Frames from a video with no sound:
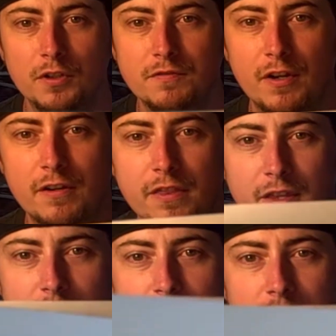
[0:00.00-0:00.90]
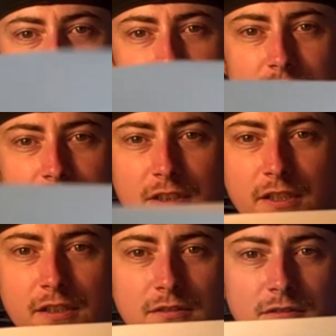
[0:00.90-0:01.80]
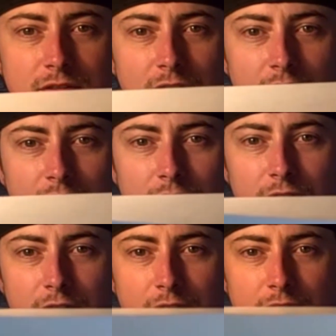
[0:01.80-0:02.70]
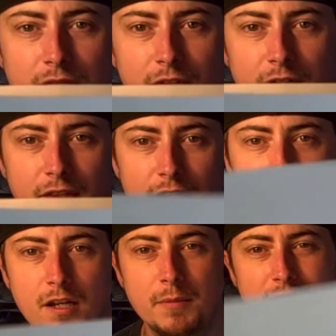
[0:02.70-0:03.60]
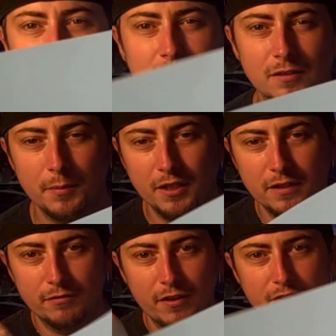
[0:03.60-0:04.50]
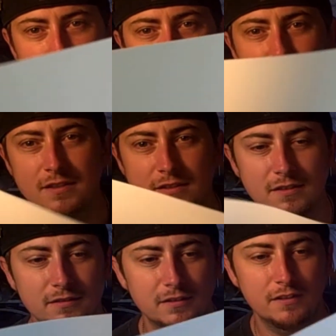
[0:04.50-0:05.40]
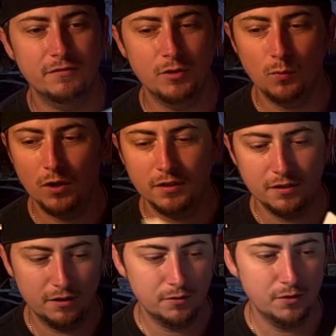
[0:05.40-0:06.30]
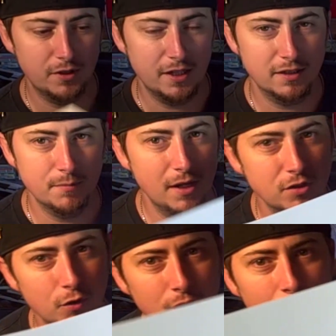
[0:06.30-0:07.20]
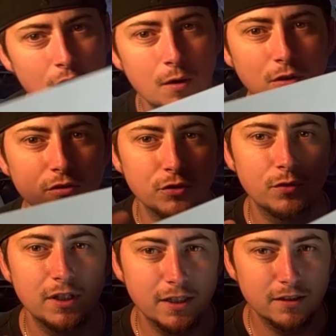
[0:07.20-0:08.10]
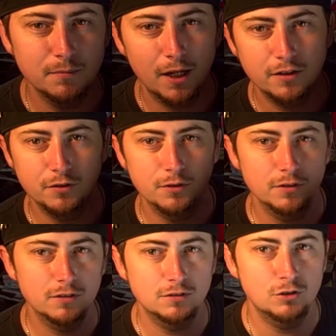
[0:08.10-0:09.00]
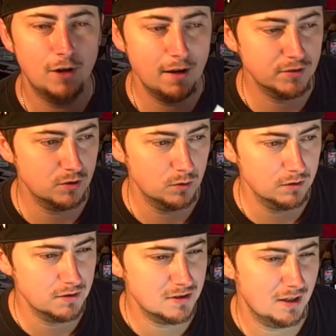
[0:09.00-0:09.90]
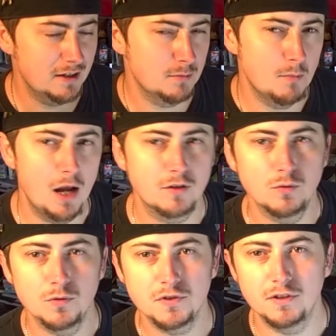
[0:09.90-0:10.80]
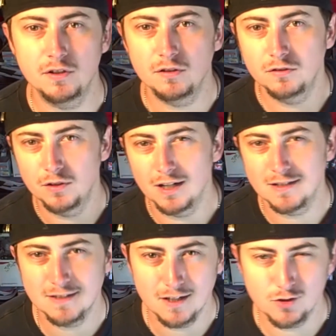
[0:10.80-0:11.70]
It's very thin. See? Very, very thin. They come in a little bit different thicknesses if you want. You can get them at your craft stores like Michael's in the United States.